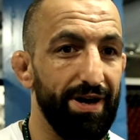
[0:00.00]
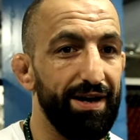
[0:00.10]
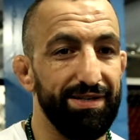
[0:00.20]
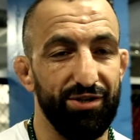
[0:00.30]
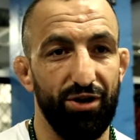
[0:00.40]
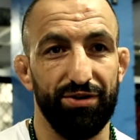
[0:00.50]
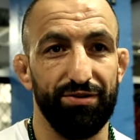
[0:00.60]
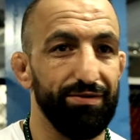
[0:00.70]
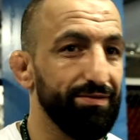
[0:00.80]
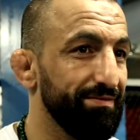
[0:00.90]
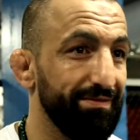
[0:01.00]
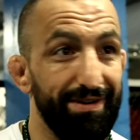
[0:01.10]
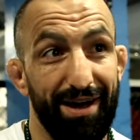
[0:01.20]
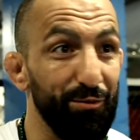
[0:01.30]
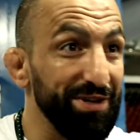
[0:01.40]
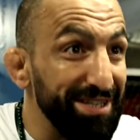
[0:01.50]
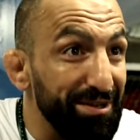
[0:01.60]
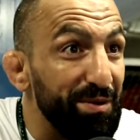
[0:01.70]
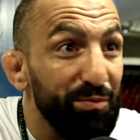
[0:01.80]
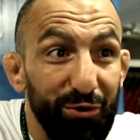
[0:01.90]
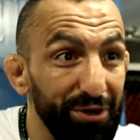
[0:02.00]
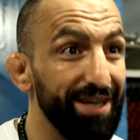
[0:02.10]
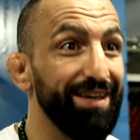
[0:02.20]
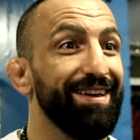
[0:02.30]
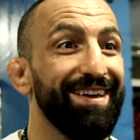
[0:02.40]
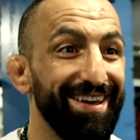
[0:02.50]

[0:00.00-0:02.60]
I was a little bit bully.